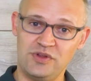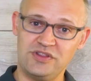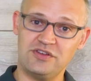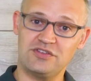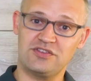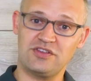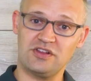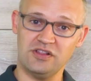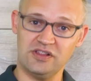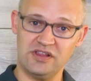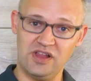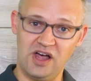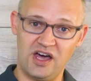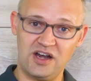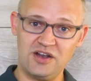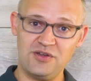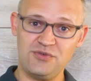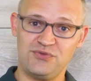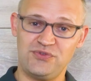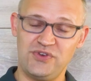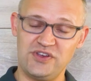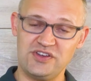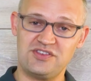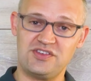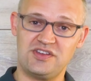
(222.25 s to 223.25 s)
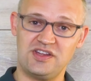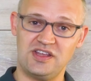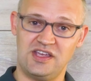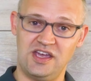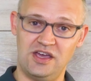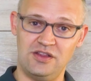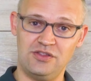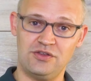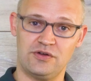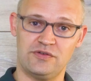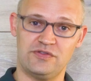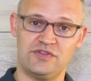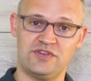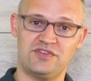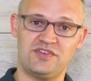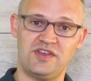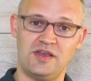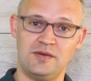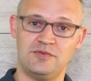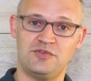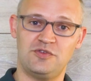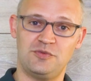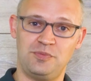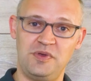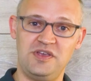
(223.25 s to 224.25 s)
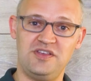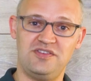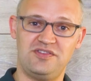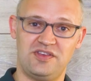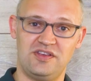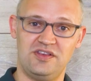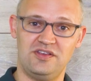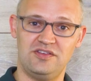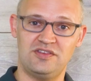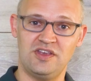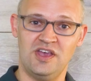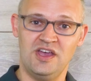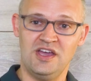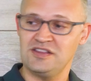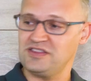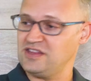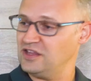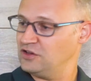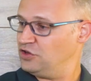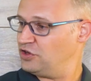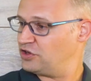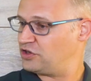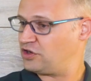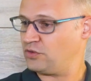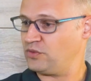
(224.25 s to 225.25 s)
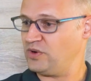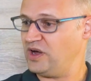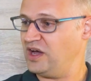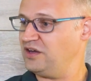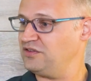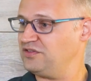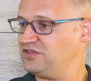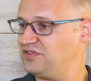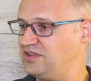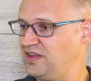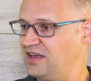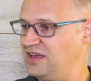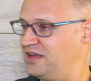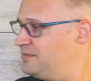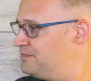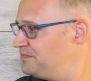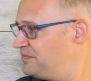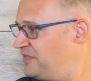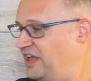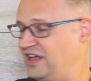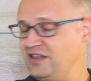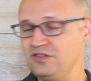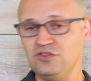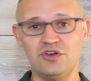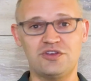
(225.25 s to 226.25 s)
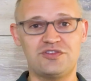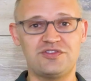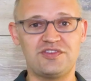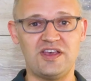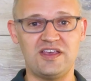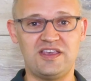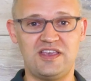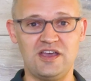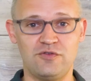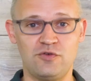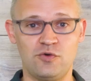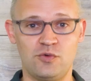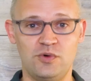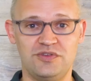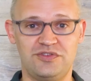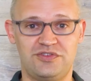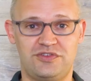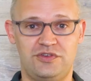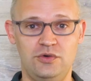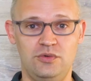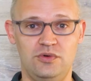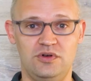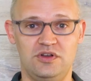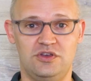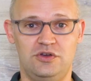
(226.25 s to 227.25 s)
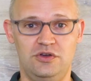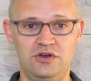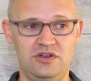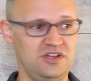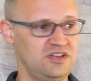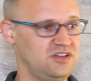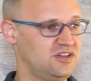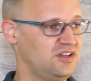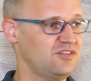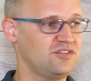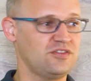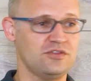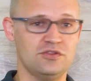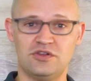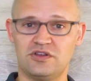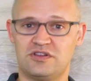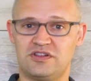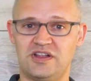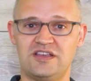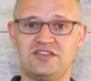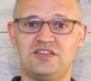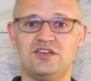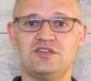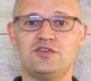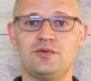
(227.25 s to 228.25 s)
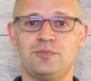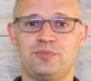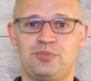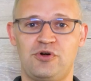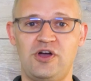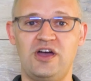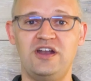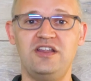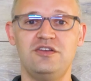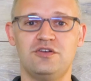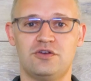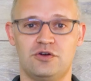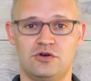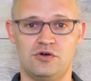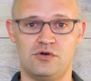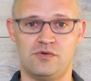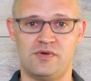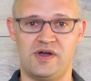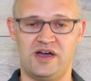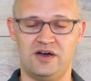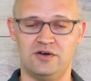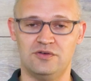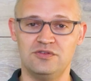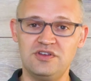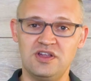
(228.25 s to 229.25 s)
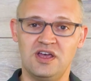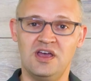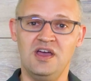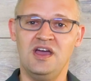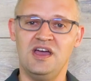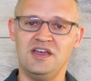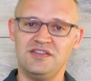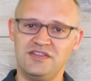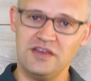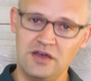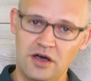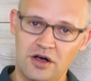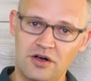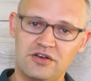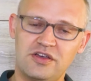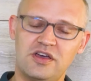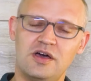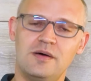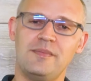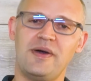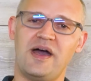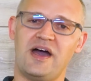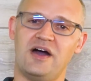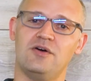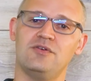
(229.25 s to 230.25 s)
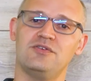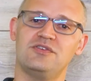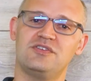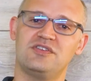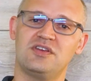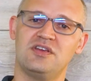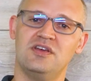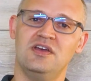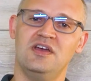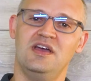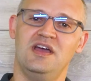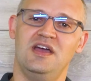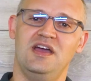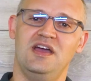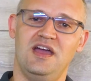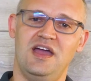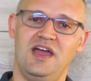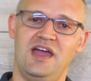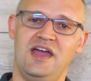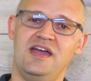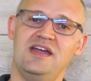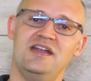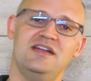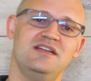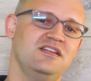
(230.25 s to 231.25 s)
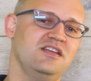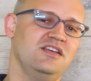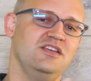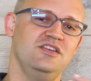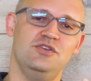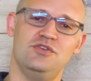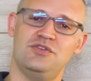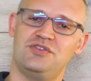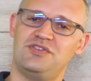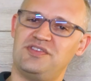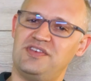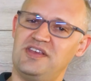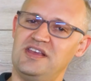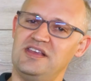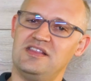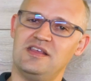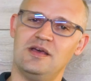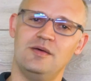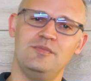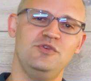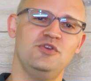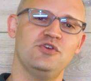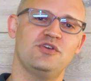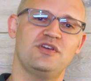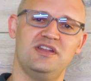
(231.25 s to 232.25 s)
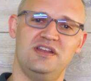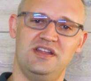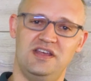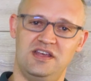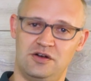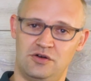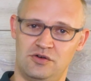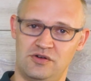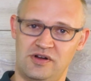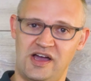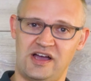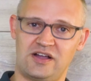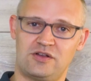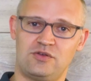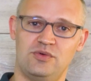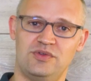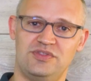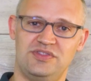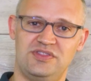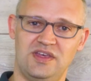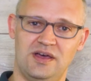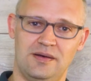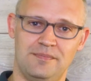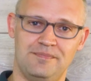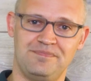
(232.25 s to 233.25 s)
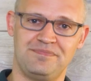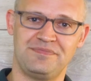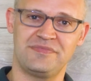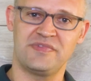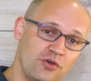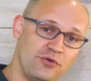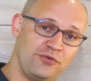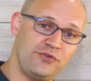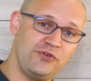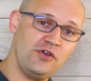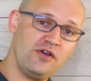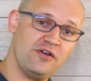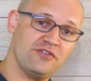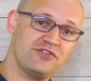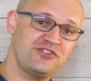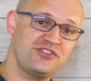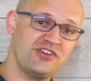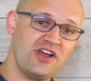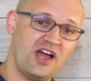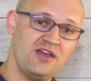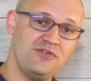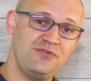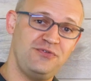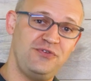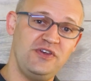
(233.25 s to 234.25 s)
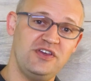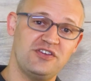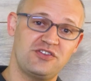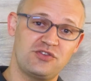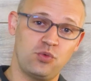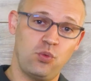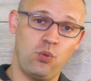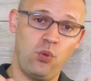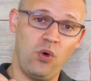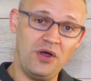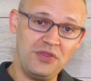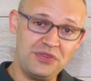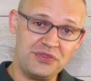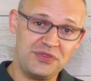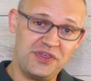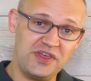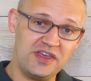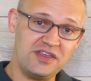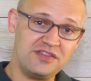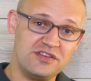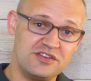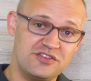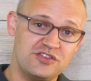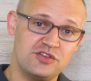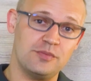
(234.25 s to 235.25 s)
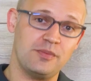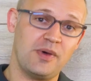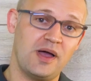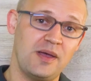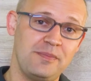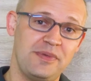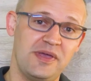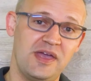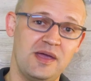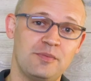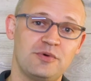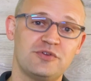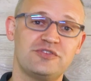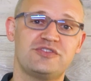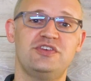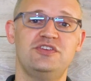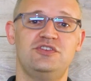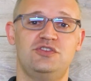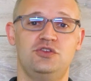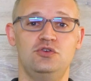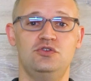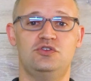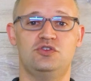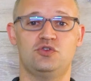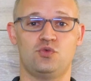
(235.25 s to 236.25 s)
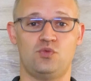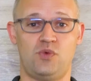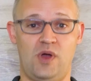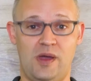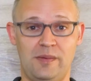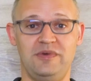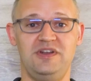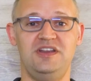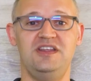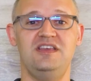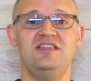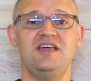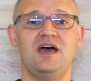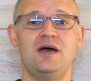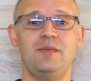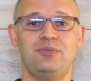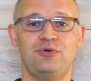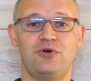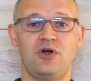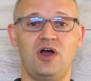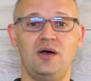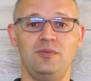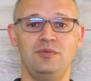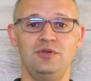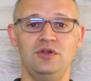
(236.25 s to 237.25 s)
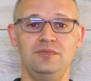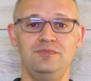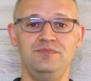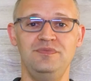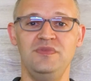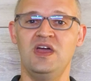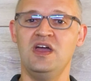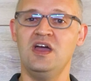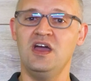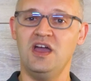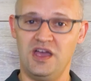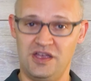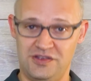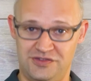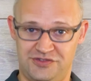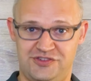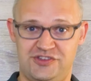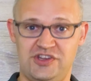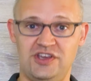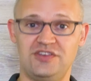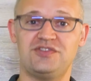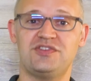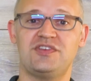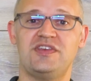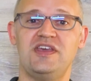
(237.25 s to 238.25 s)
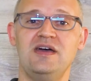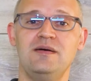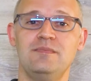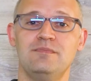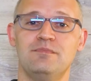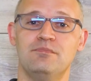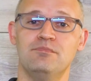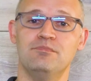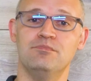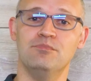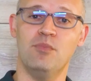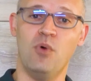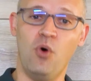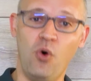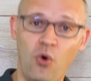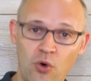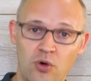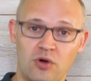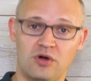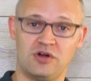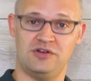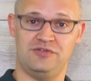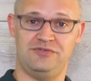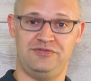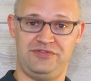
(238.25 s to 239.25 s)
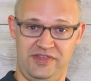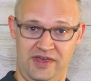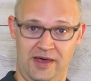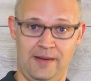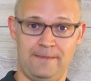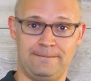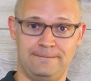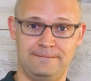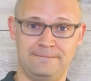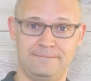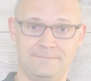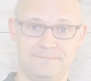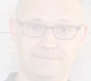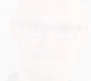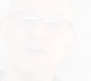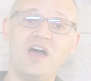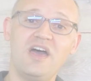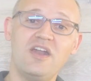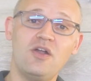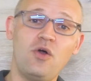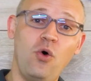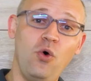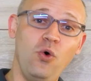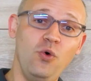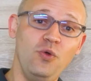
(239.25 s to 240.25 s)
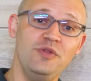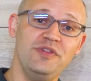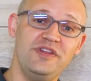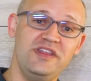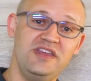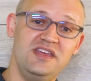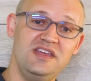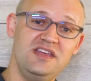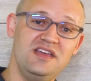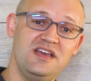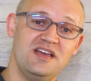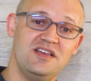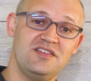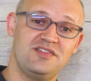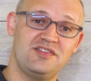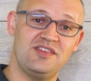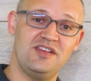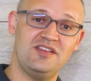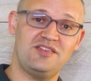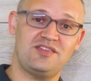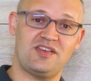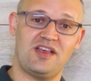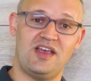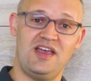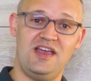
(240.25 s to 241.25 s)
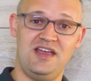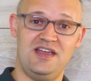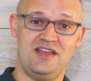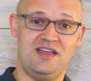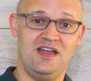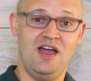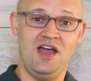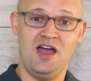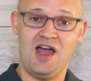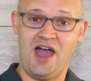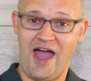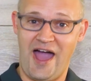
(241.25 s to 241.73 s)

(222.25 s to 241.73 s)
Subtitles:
when there's a lot of fish together of the same species, they look around and say, hey, looks like everyone's doing good. It doesn't look like there's a predator around. They all come out and you see them, you can interact with them. So if you have shy fish, one thing that you might be able to do to remedy that problem is just get more of them. Not only is this a